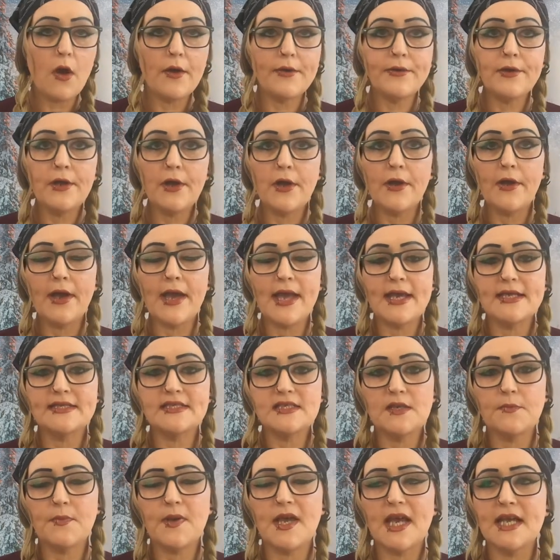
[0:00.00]
on her
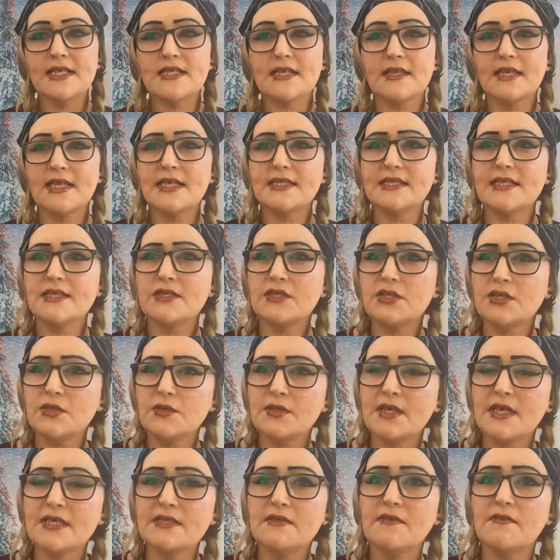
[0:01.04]
Etsy page, I think it says
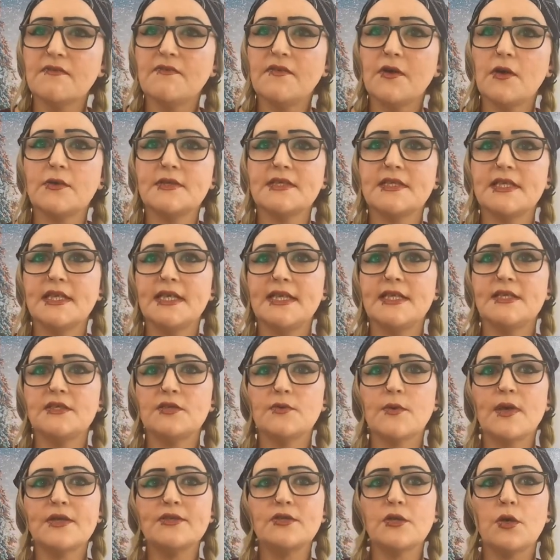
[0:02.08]
2014.
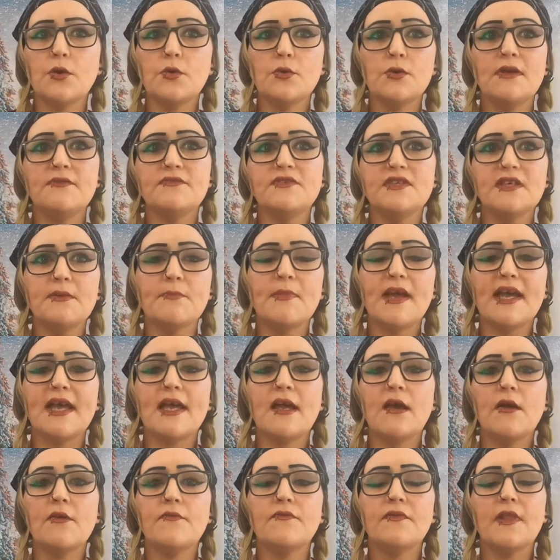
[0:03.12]
So I don't know if she may
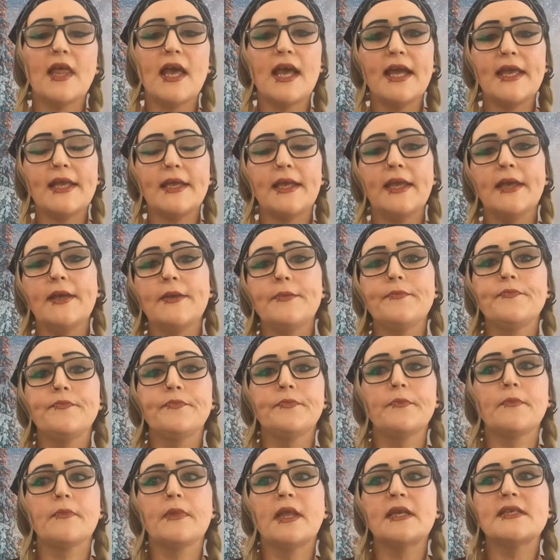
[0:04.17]
have like
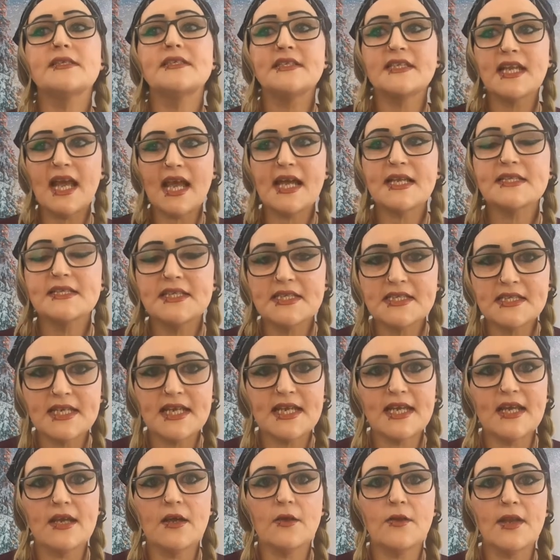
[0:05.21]
started
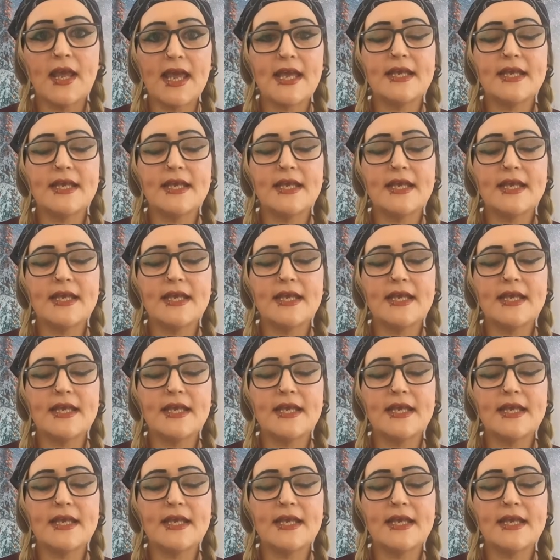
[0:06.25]
it on